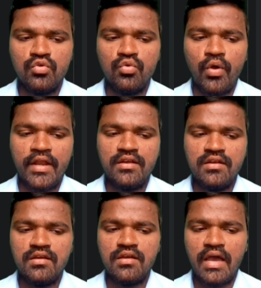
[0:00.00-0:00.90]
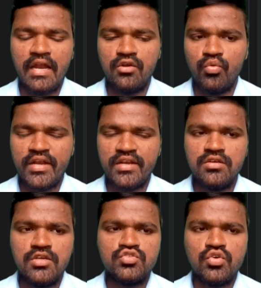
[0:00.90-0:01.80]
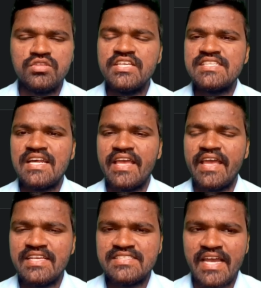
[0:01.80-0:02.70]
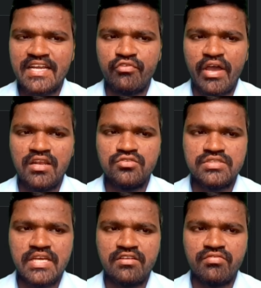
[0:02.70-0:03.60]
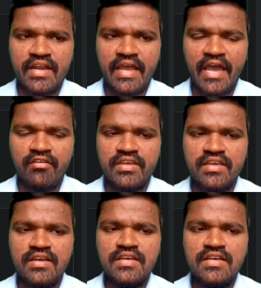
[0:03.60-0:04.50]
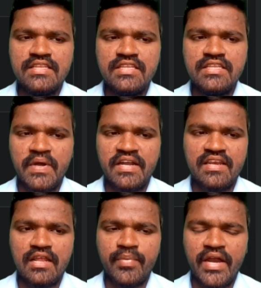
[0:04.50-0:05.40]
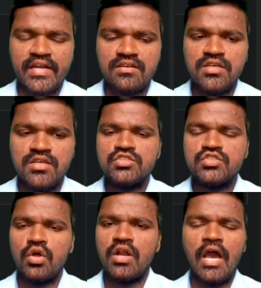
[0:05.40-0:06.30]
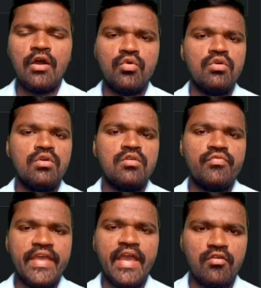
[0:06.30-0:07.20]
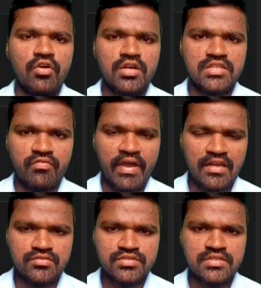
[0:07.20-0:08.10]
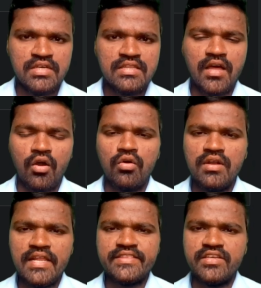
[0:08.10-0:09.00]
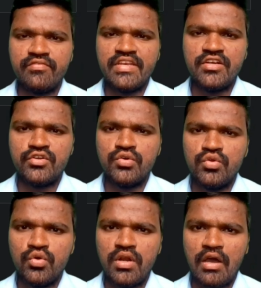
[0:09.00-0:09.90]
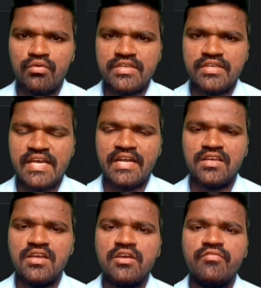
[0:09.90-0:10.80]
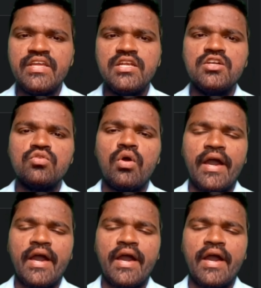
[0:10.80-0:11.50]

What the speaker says: 2, 1, and 1. So these are the exact values that we are having in this particular pattern. So now we have got the values. The only thing we need to do now is that we need to